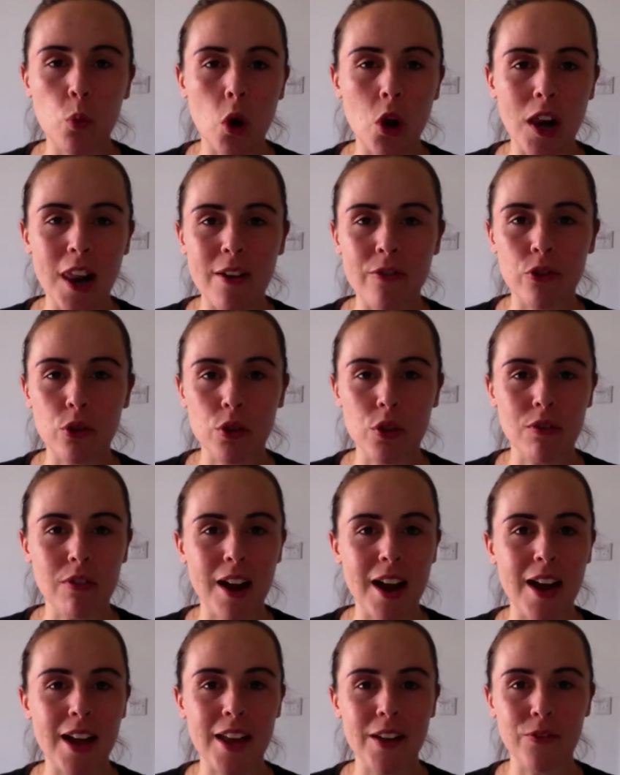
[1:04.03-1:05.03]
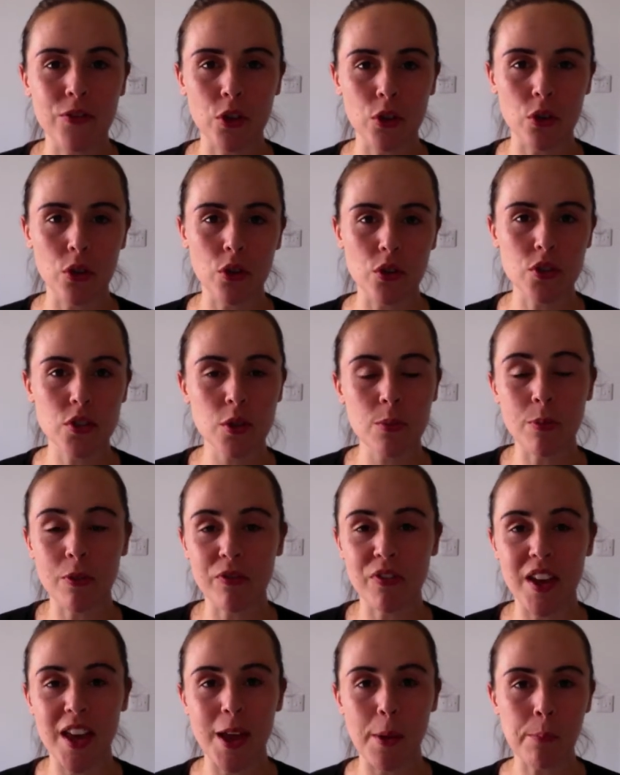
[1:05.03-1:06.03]
what level you're at, if you're super
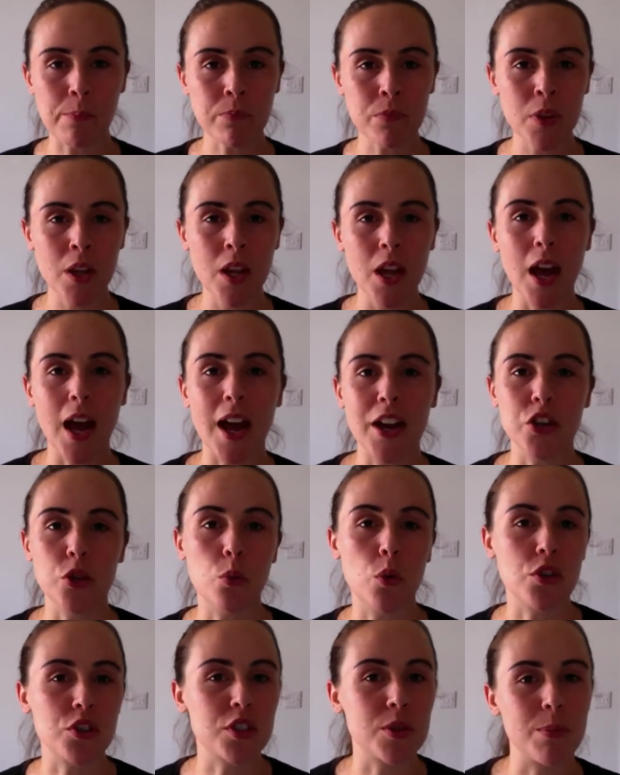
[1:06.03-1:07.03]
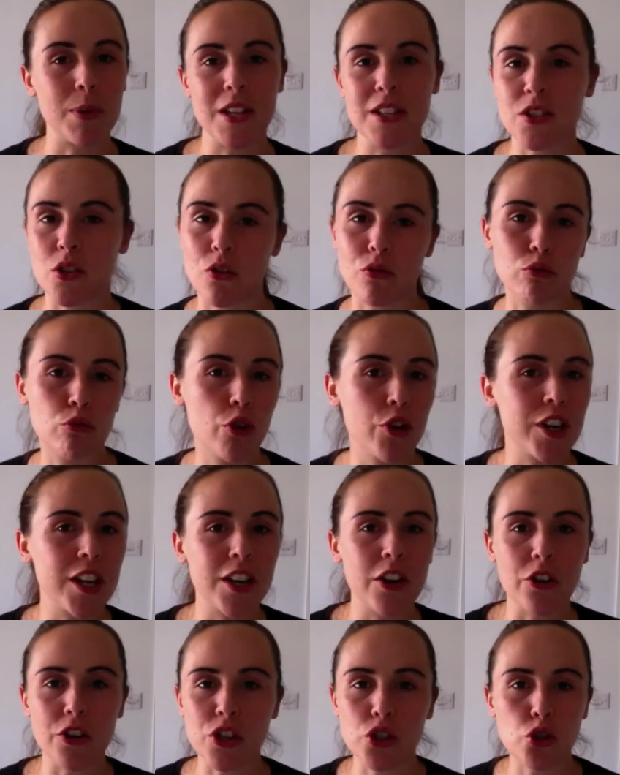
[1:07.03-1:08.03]
fit and you want to be sort of running
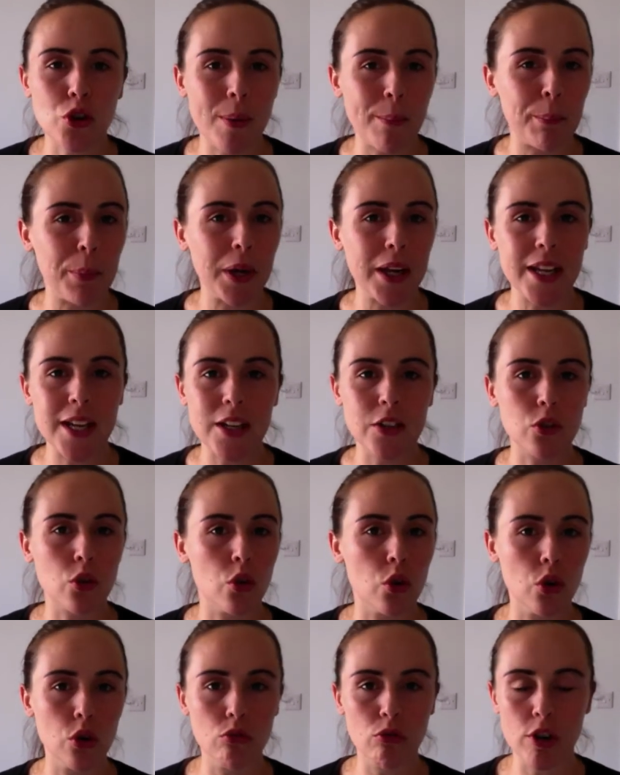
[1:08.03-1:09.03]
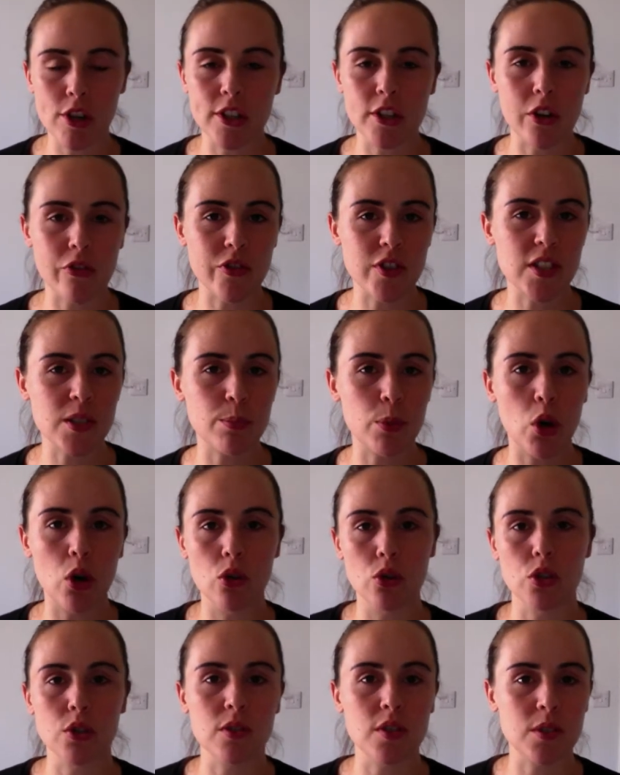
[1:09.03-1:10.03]
on a trampoline or running on the spot
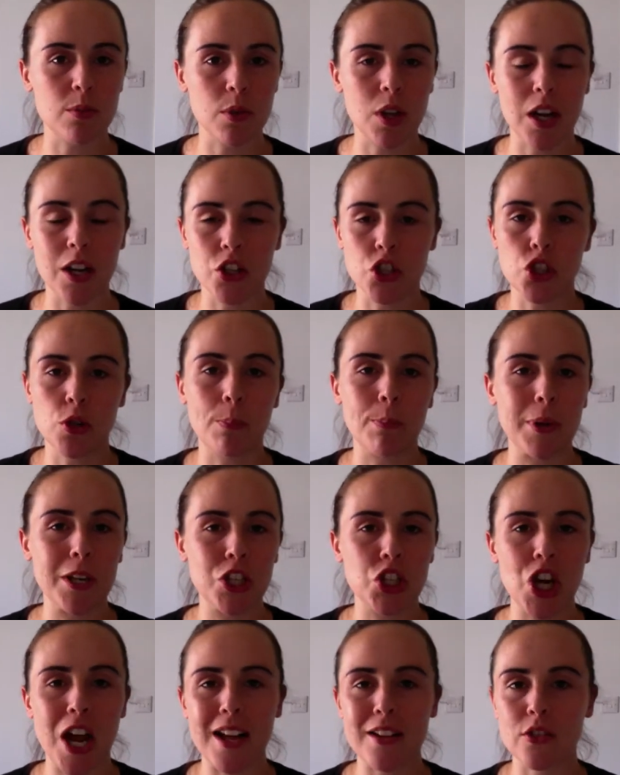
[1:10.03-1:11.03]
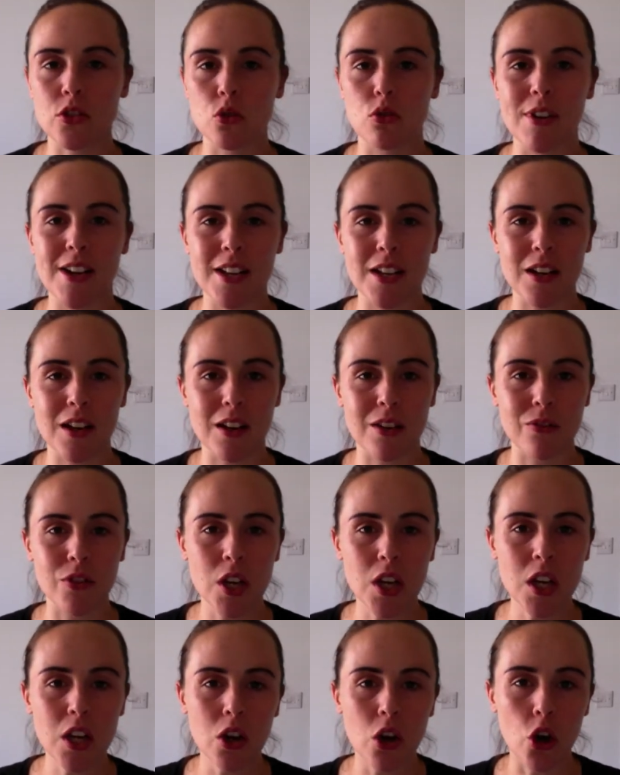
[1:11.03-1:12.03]
or doing some kind of jumping jacks or any kind of
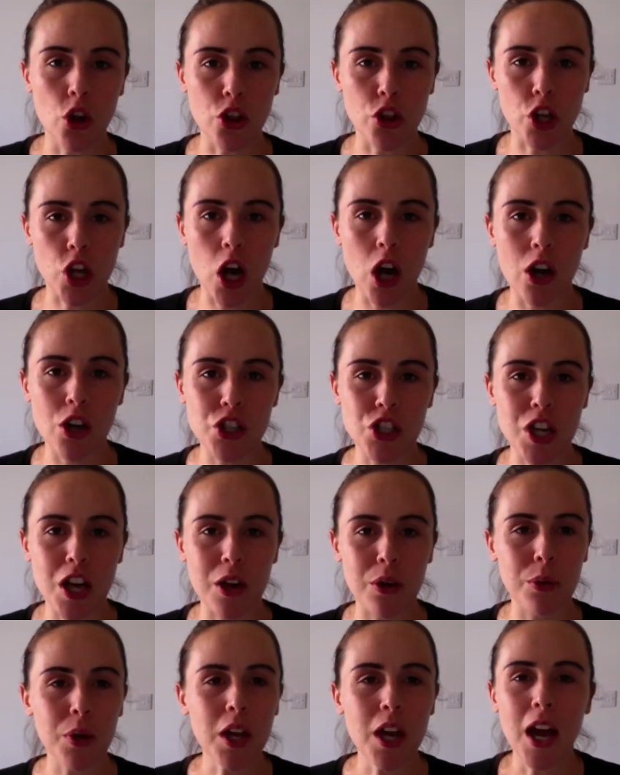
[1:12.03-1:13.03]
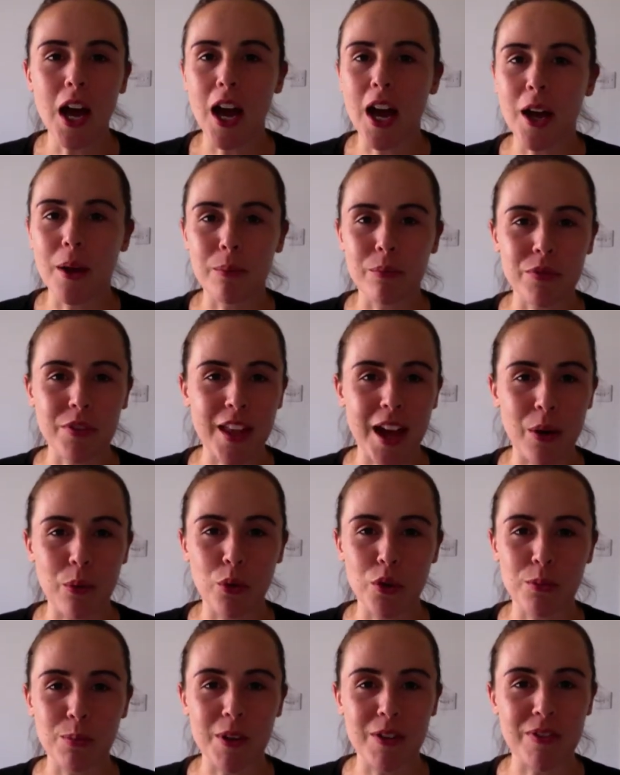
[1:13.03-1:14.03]
other cardio, that
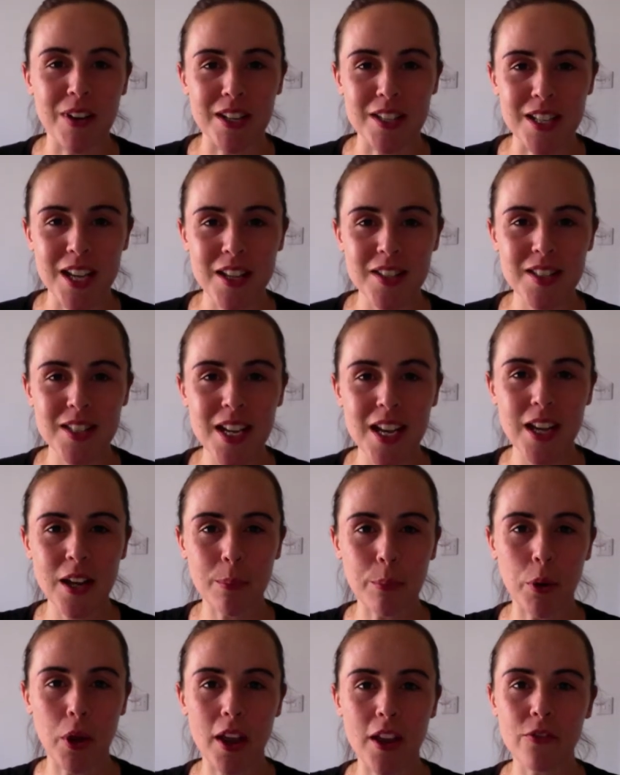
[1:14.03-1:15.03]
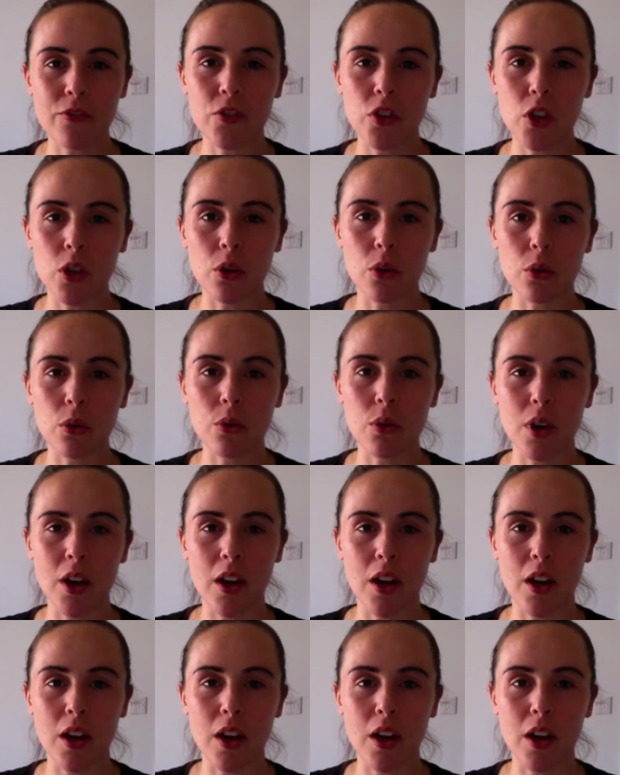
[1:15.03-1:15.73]
would be fantastic. But if you